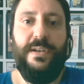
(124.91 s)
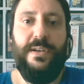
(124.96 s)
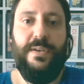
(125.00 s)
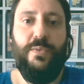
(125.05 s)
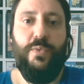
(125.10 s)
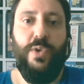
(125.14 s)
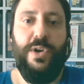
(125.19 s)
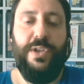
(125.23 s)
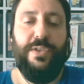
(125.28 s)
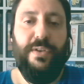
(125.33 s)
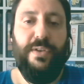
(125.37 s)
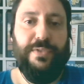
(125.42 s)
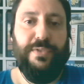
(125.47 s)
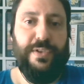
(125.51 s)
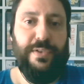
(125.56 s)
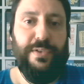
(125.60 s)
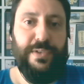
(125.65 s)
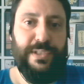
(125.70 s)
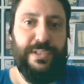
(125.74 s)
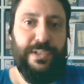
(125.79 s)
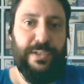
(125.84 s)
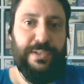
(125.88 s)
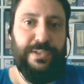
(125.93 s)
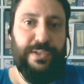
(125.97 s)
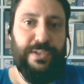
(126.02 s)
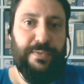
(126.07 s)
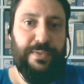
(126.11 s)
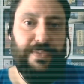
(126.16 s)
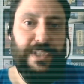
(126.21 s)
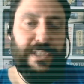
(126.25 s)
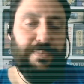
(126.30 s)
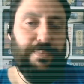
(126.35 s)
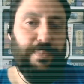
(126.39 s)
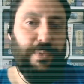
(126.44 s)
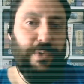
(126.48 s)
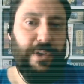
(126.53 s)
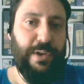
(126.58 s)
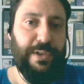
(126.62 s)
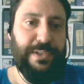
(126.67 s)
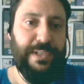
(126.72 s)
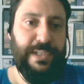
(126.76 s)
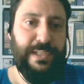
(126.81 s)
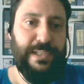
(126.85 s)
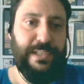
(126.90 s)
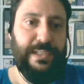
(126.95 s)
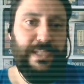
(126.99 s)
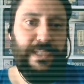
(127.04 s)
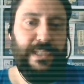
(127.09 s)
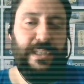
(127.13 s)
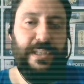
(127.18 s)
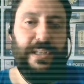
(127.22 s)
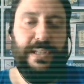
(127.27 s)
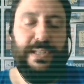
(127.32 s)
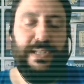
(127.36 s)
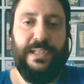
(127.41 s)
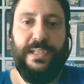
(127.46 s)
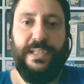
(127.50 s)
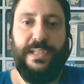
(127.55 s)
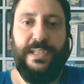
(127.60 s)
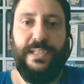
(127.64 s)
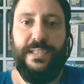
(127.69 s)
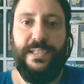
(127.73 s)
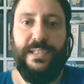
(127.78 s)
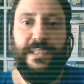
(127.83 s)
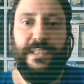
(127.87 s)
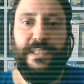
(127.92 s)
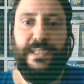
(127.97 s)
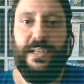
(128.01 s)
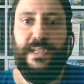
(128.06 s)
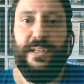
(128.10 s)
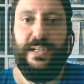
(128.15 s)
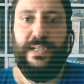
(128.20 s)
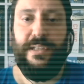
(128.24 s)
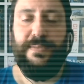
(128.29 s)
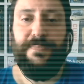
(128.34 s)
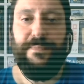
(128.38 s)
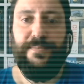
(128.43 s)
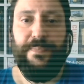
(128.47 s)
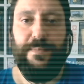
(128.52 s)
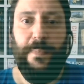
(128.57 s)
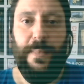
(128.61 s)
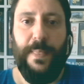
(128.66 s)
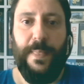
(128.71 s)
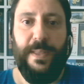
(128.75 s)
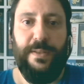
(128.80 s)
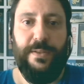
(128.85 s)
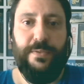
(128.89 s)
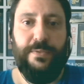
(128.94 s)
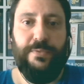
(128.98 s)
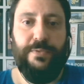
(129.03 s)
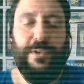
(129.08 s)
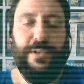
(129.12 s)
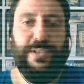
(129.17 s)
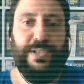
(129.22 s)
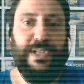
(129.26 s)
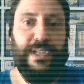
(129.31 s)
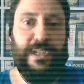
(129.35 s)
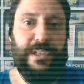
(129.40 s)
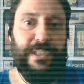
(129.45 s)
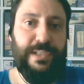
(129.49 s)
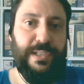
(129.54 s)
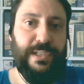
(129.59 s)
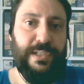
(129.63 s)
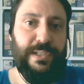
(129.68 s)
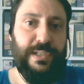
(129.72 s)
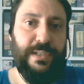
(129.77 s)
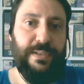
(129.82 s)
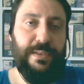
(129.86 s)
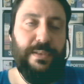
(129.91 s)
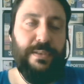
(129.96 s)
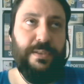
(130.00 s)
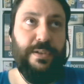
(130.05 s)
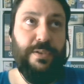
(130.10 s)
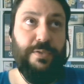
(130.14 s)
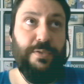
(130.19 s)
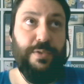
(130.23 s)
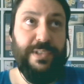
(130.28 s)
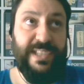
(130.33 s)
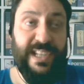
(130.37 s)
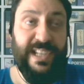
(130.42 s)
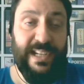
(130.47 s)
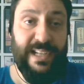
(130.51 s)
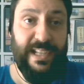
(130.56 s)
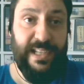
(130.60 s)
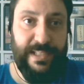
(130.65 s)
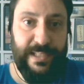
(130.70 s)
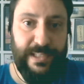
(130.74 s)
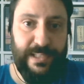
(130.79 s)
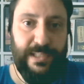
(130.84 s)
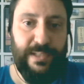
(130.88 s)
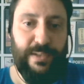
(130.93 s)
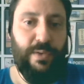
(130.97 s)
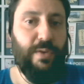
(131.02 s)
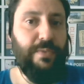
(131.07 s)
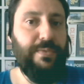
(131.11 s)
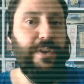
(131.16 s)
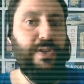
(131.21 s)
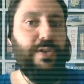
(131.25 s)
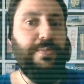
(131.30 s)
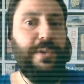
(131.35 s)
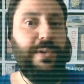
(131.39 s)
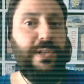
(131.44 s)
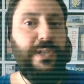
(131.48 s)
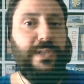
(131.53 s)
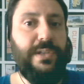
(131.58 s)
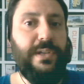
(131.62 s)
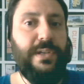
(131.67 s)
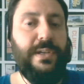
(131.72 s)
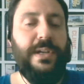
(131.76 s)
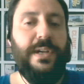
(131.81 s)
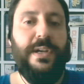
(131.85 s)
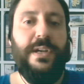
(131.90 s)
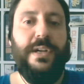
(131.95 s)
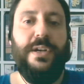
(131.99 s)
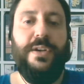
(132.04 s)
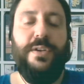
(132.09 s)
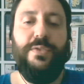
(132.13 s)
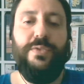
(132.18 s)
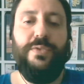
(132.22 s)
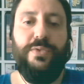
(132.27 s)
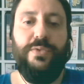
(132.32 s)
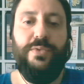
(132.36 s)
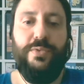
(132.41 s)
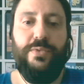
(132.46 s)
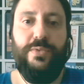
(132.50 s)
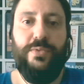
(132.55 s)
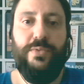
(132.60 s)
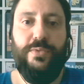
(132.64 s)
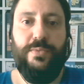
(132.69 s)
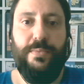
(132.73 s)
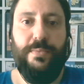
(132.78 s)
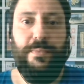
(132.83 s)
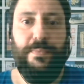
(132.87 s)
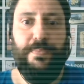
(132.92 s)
One of the results of this process is the resilience of a community to